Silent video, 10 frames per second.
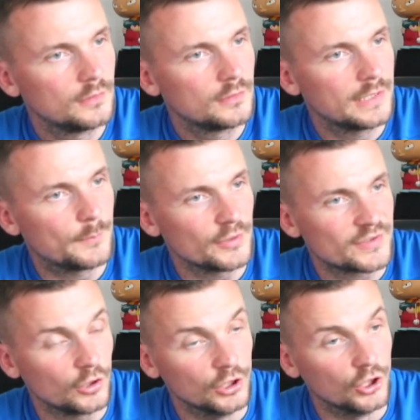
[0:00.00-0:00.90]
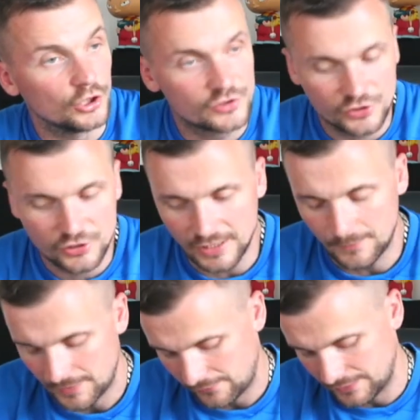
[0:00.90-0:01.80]
he's got loads of shit
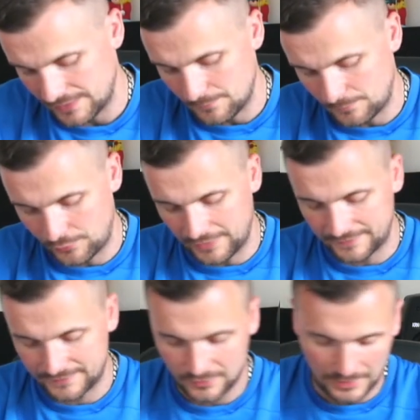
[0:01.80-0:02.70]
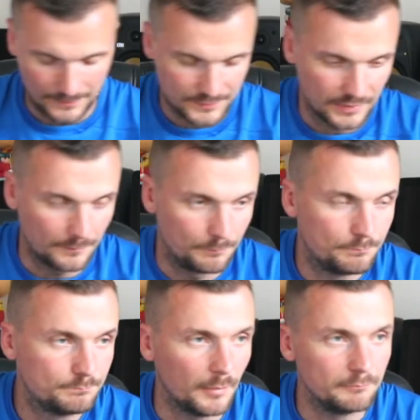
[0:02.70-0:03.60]
apparently in press, got absolutely
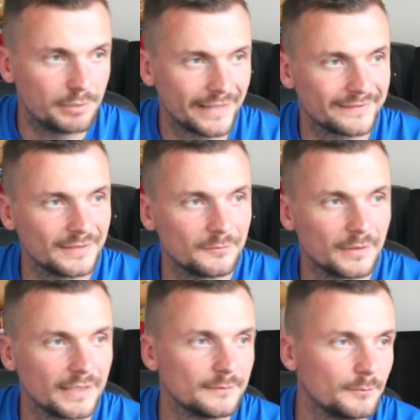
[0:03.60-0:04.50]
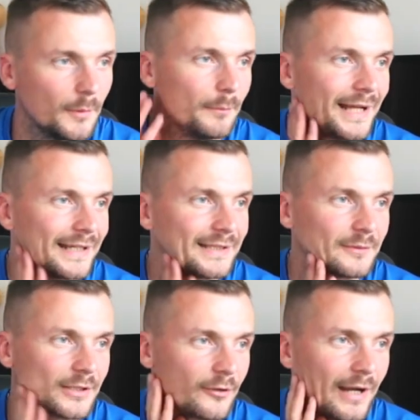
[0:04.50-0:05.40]
bombasted with it, bombarded
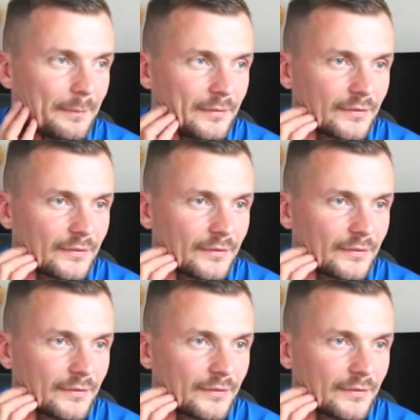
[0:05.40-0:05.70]
with crap.